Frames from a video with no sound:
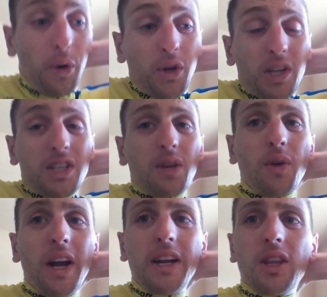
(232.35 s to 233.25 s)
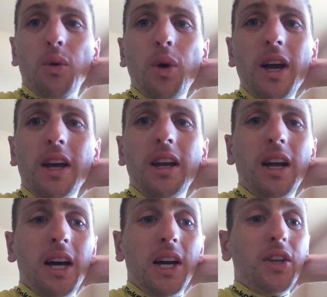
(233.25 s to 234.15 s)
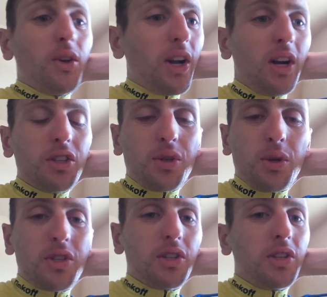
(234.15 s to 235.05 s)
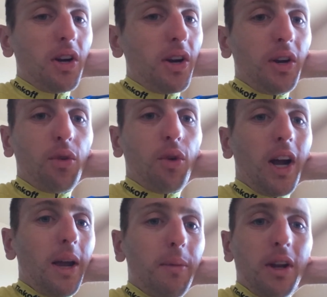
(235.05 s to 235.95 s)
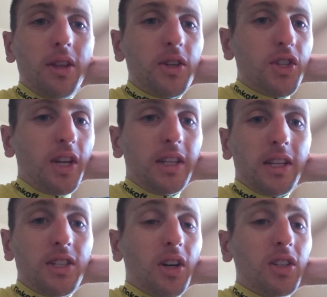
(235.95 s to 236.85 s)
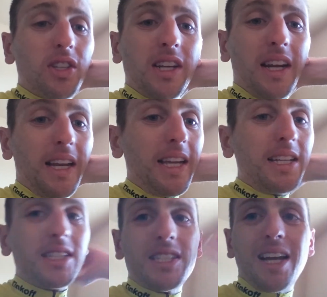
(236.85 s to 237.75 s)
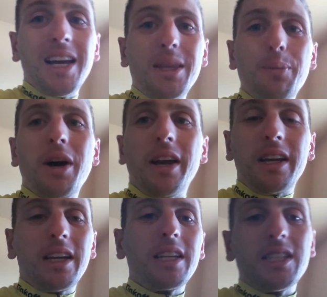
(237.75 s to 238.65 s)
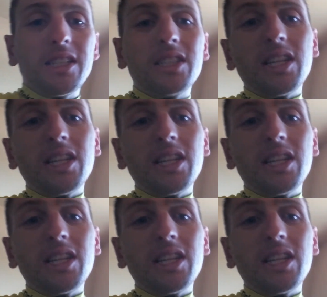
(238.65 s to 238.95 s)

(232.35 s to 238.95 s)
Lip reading: you get done riding in the wet, you get all sorts of dirt and grime and other shit that starts to get inside the bike. It gets